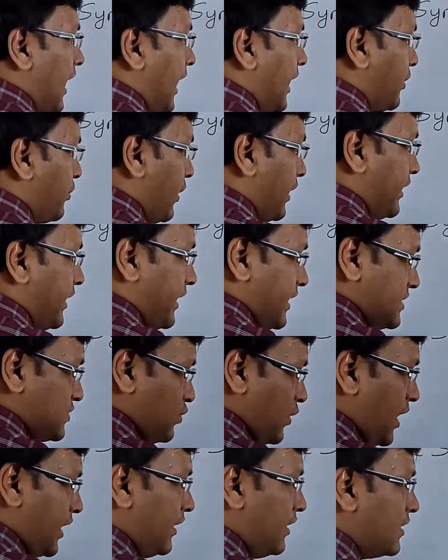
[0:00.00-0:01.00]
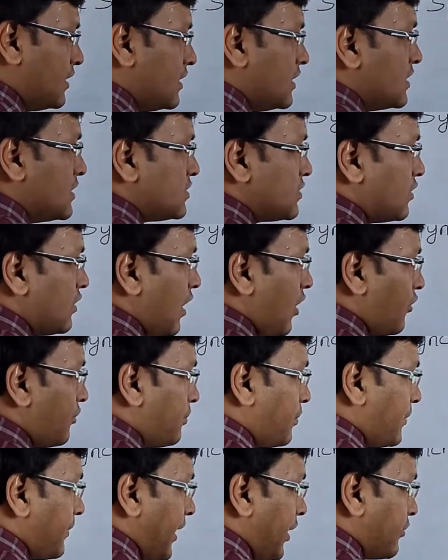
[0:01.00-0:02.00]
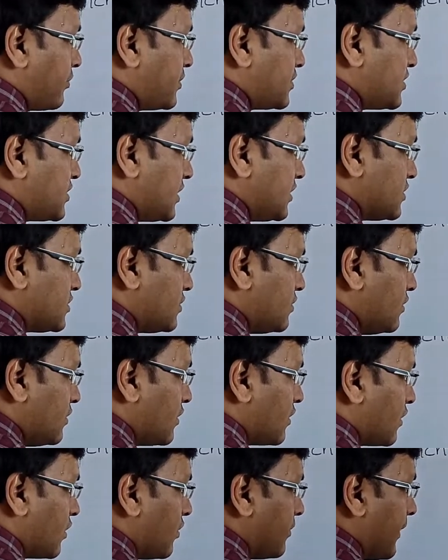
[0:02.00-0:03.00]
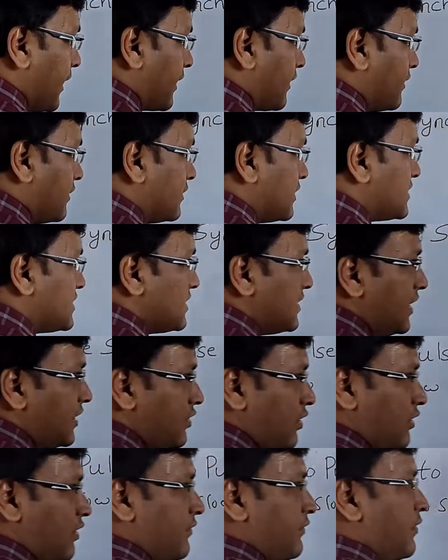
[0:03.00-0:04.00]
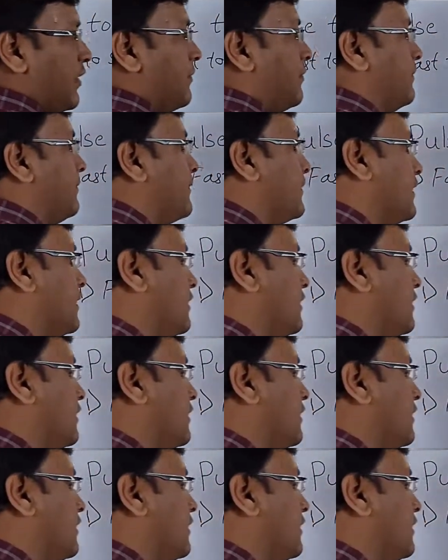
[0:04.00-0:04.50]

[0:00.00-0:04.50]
And when it is one, so output, my output changes to Q bar. This is the toggle flop.